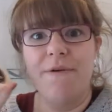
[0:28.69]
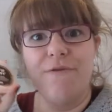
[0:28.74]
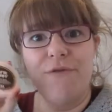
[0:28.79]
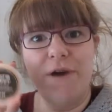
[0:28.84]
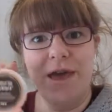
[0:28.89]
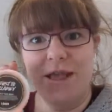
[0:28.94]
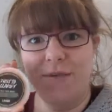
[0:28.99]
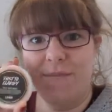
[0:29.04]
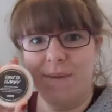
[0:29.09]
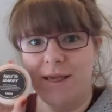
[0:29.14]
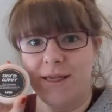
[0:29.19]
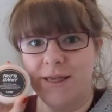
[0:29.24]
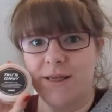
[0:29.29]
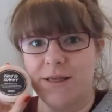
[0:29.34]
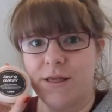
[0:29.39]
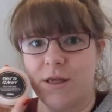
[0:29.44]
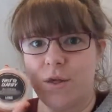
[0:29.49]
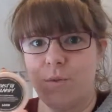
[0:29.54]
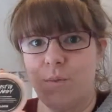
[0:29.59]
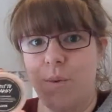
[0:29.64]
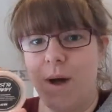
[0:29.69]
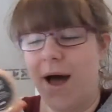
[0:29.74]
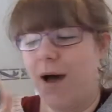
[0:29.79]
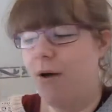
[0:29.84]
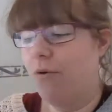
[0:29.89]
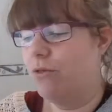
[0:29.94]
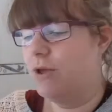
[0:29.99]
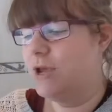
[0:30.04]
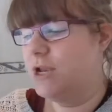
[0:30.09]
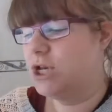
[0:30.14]
face masks as
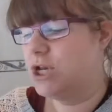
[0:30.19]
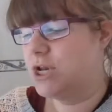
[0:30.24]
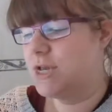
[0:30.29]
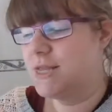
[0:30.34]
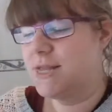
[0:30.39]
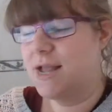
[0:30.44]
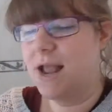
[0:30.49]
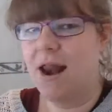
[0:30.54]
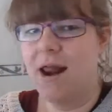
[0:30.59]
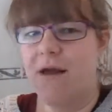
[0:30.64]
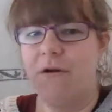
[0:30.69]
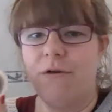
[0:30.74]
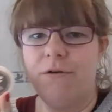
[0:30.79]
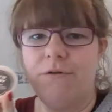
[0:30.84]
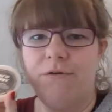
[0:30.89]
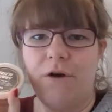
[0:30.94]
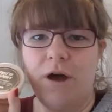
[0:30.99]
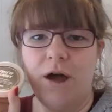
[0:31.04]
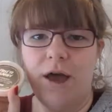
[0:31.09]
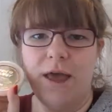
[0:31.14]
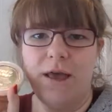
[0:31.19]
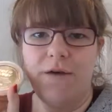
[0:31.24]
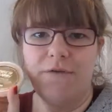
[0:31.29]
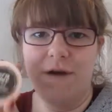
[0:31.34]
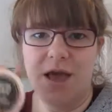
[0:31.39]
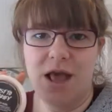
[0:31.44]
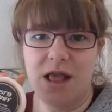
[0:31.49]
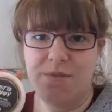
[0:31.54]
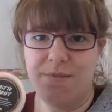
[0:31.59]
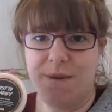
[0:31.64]
well, the Just the Clarify
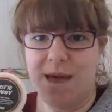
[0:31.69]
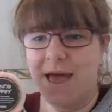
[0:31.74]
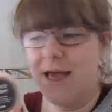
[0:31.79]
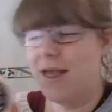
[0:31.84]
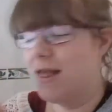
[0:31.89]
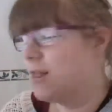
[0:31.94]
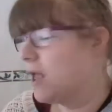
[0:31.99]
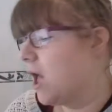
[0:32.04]
face mask.